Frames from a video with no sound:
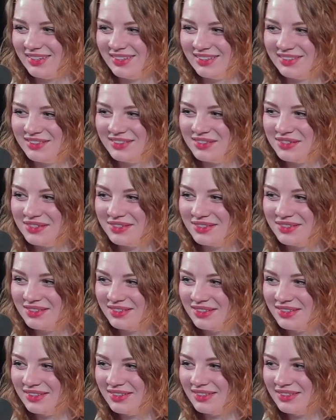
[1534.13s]

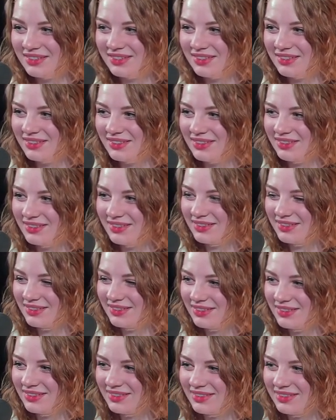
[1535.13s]

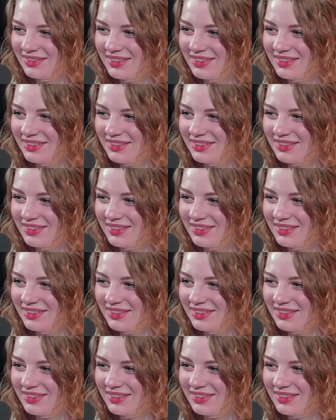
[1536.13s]
The person shown says nothing.